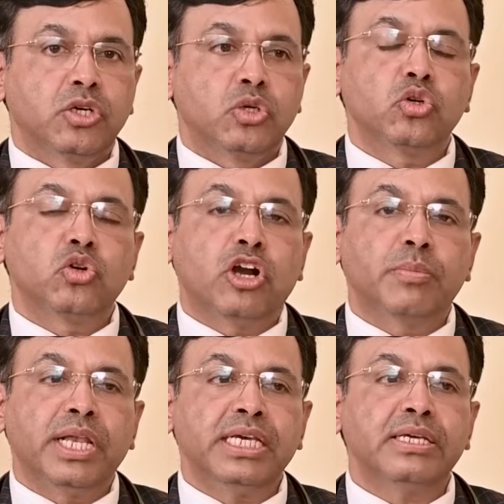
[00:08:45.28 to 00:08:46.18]
So
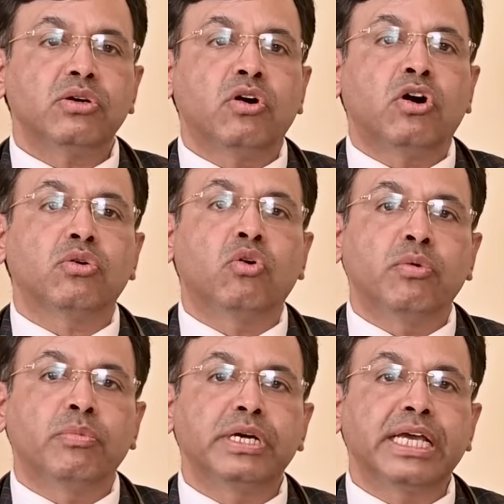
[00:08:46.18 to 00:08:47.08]
normally on
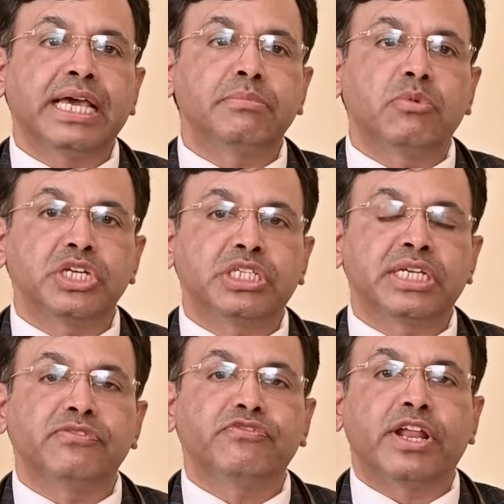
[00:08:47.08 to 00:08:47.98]
home care monitoring